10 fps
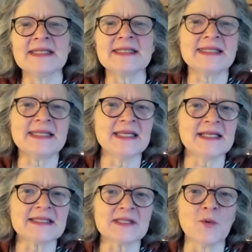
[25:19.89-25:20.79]

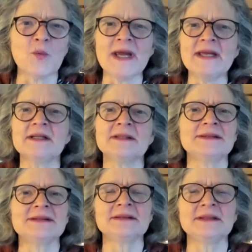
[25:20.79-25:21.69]
Cetus the whale
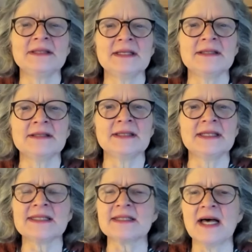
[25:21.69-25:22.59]

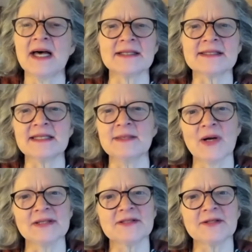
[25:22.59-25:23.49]
is not a sea
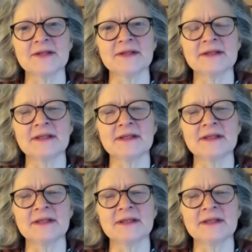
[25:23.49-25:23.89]
monster.